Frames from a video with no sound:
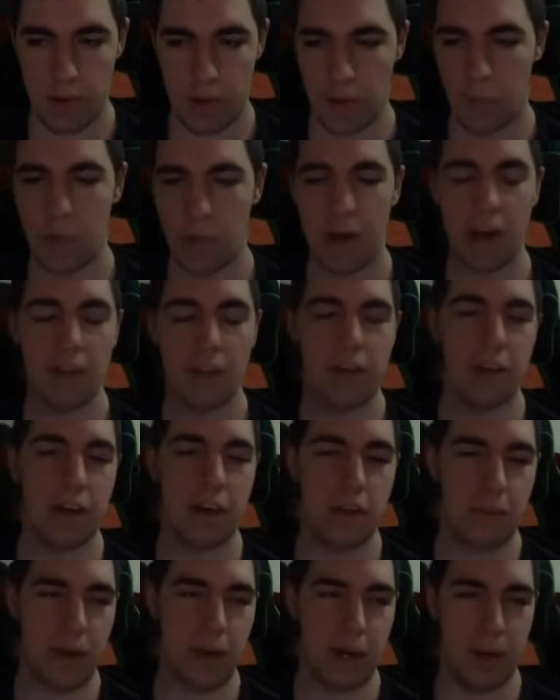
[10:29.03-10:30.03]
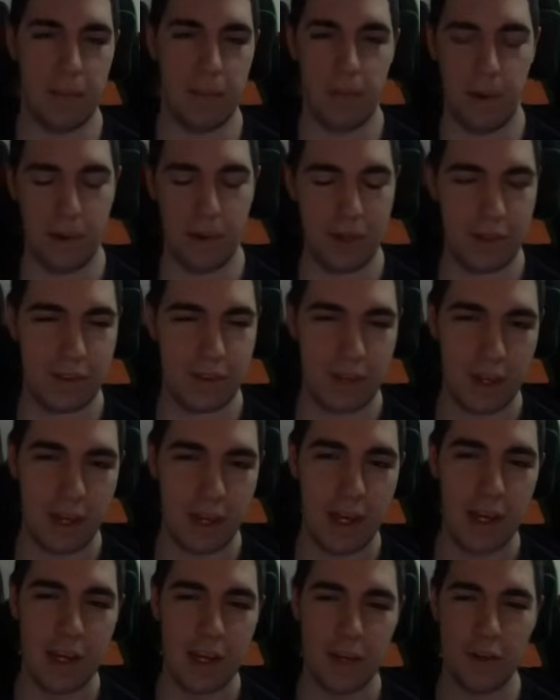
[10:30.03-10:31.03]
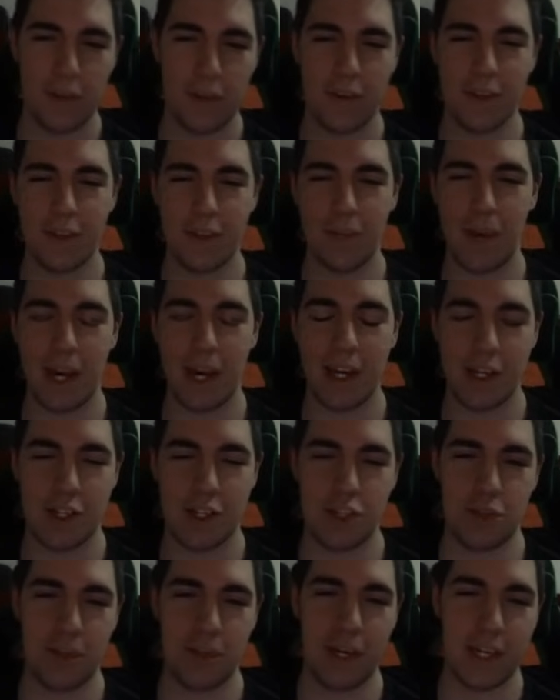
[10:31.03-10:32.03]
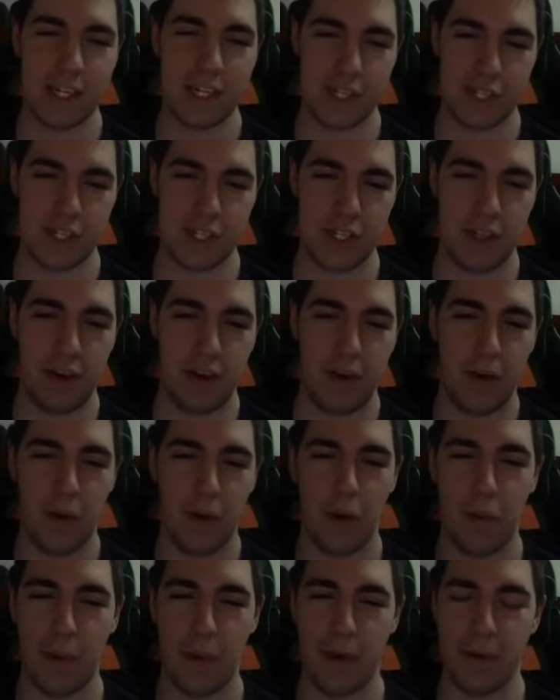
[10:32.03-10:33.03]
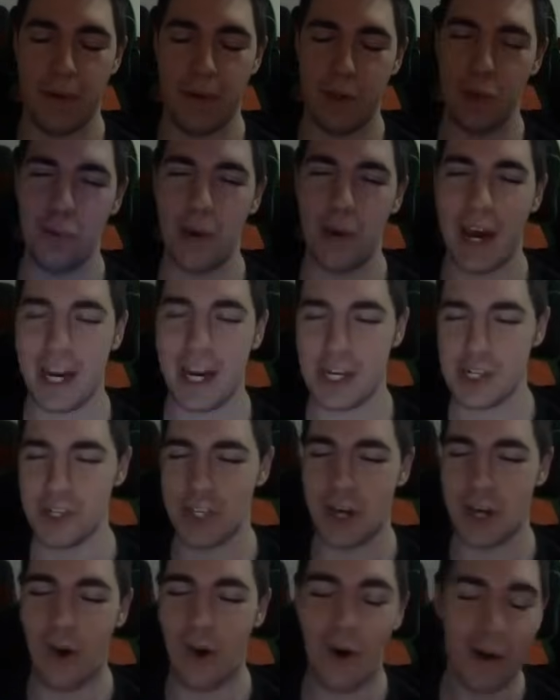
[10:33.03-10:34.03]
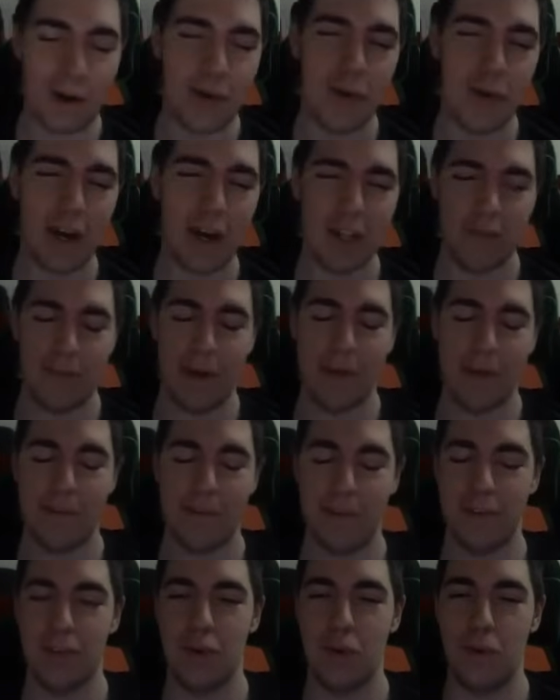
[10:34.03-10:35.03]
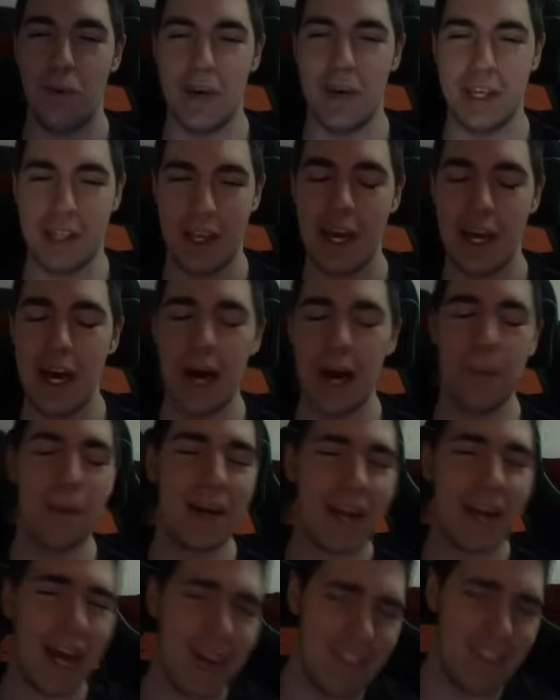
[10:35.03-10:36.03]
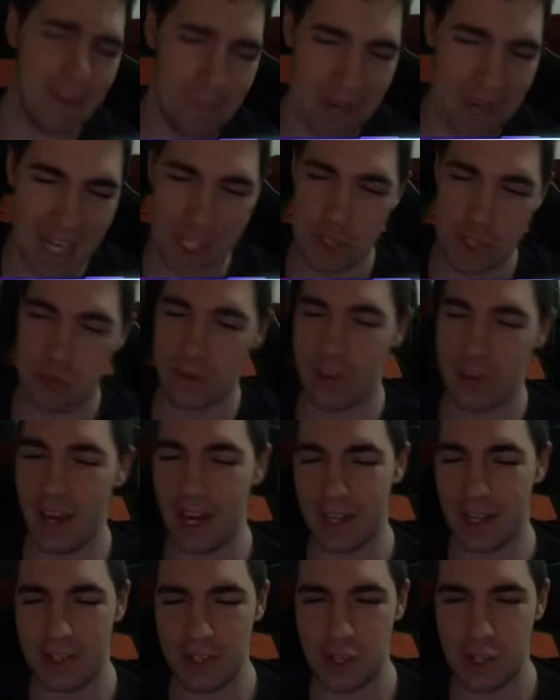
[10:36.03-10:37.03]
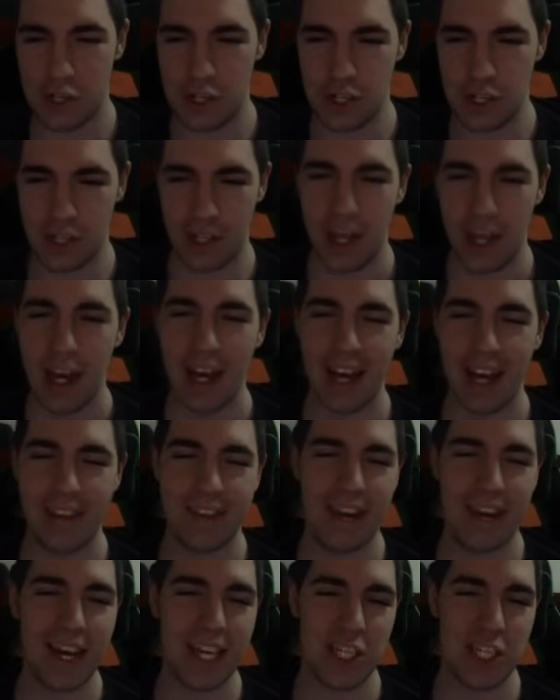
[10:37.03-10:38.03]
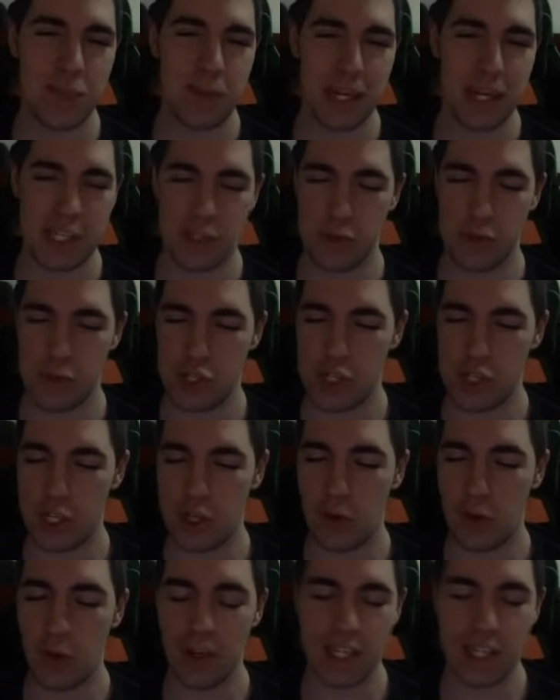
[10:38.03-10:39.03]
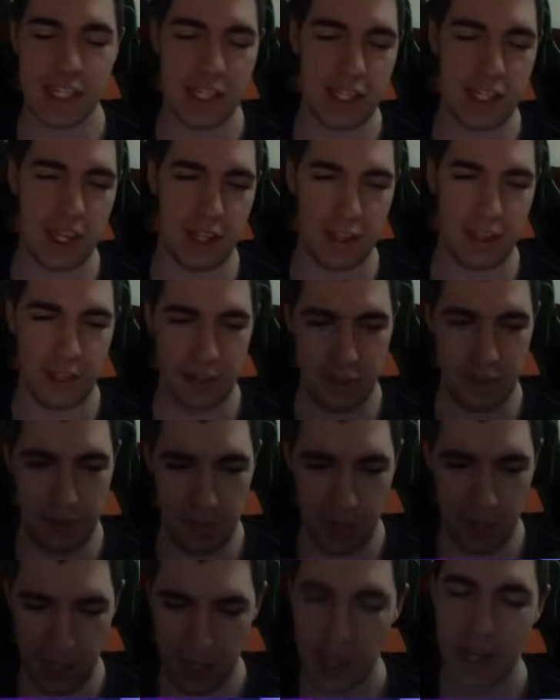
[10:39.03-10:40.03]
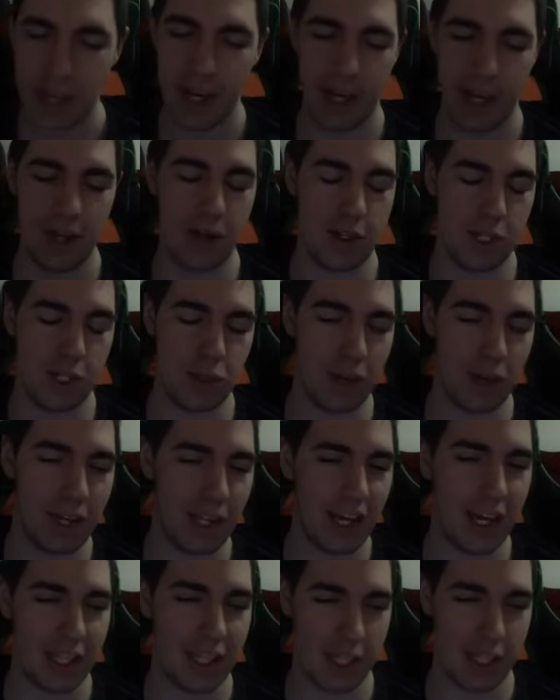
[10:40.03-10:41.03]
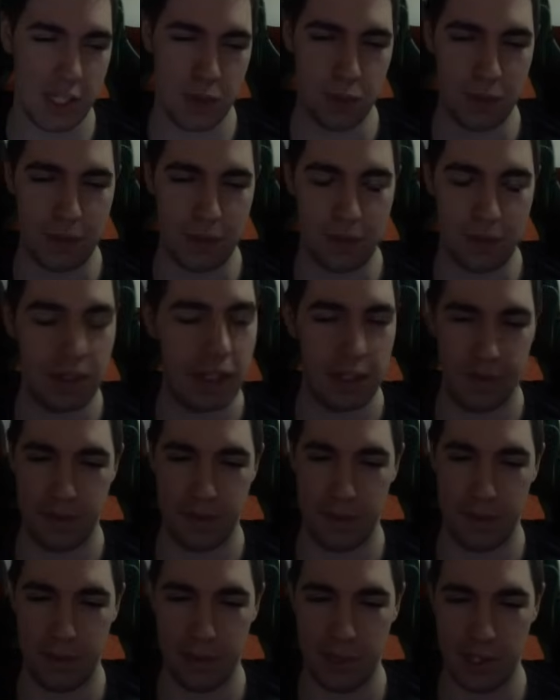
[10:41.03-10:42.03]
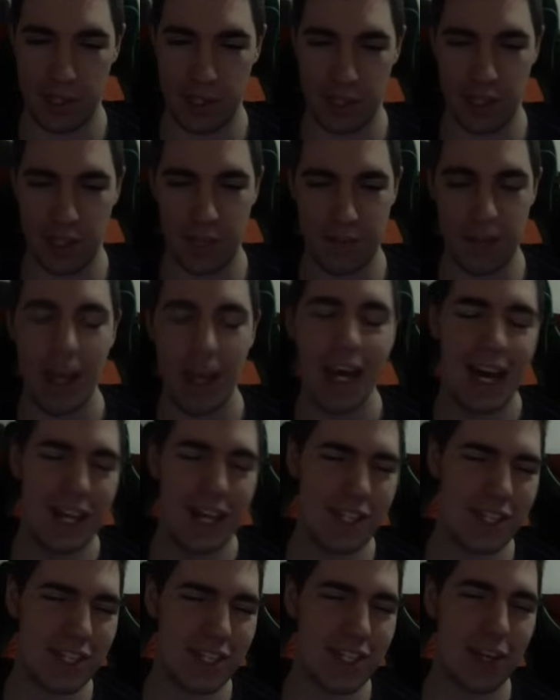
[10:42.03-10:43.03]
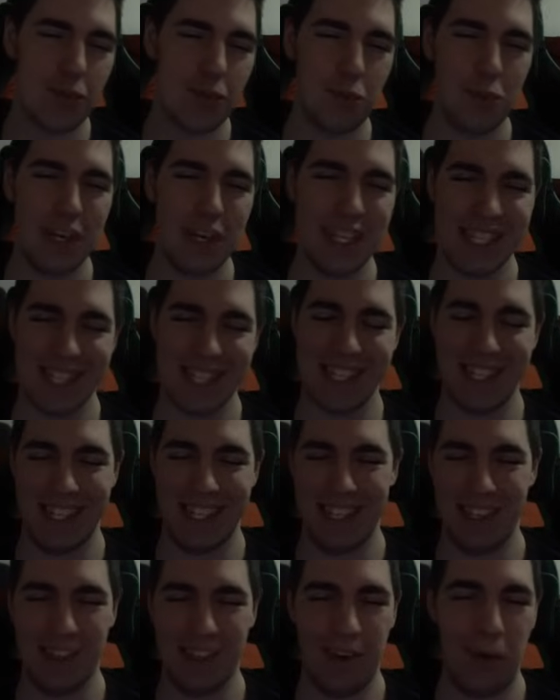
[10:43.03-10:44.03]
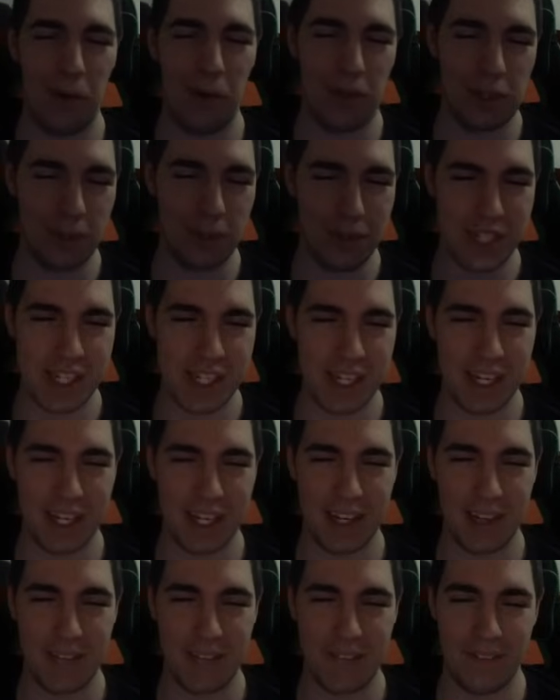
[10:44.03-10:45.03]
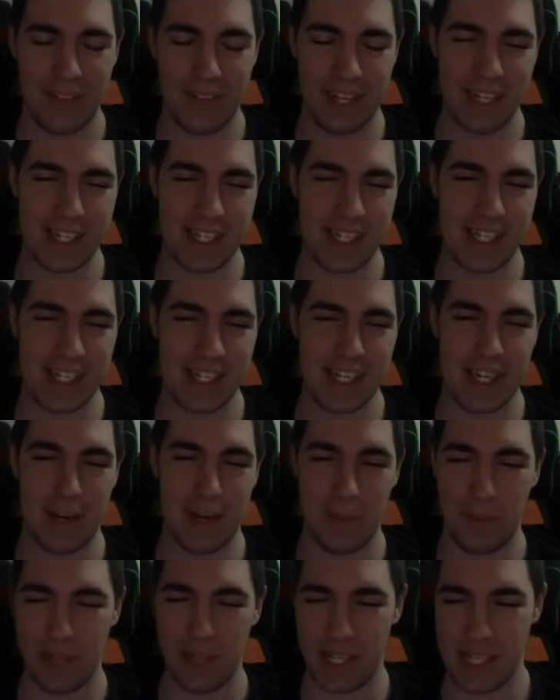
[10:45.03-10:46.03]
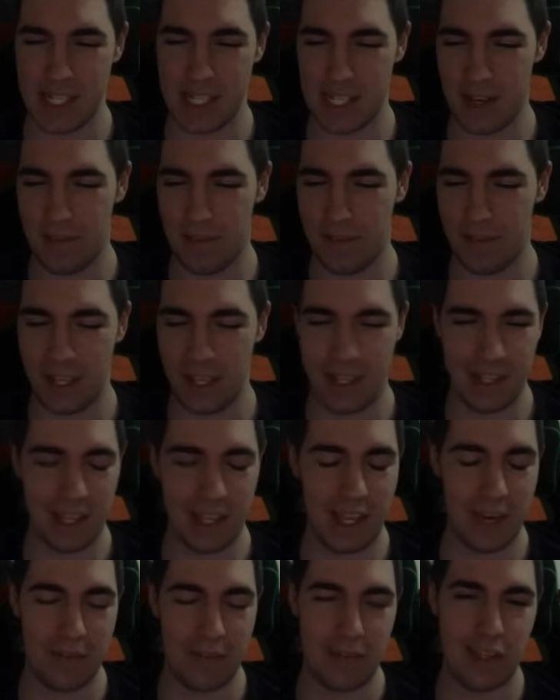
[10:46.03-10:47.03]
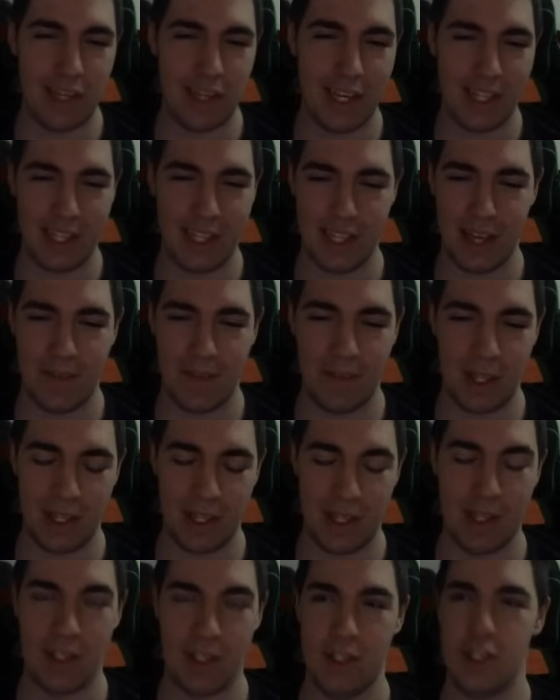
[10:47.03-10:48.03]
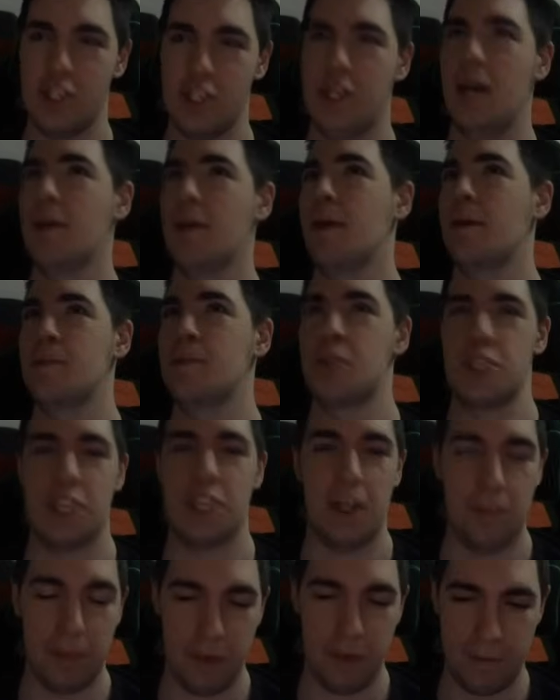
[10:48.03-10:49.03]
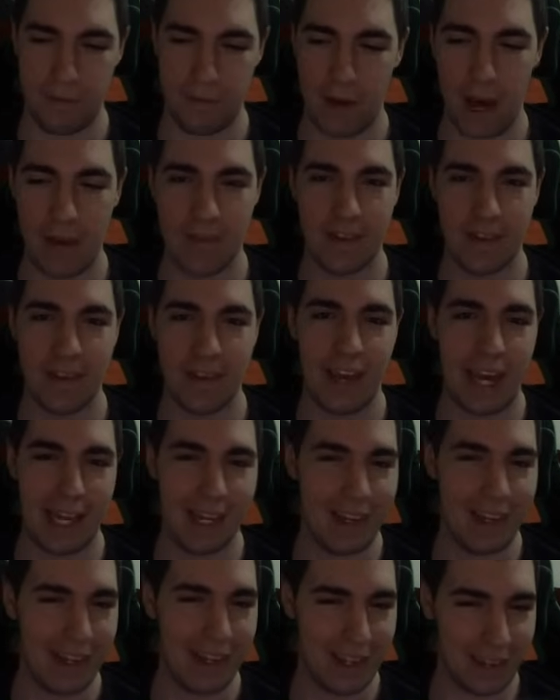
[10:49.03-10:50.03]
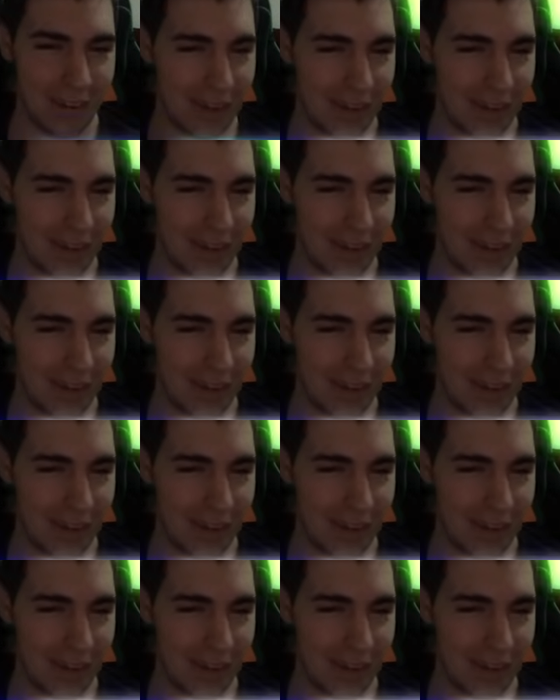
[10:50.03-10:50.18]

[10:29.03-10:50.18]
Well done, my opponent. You did manage to make a scenario where you actually are quite favored to win, but I am a master tactician. A Taskmaster She-Hulk is nothing to me. And also Galactus would have won if I played it left. I just can risk, you know, losing because he's gonna play something in the left lane and I'm not gonna and I'm just gonna play 5 attack, idiot.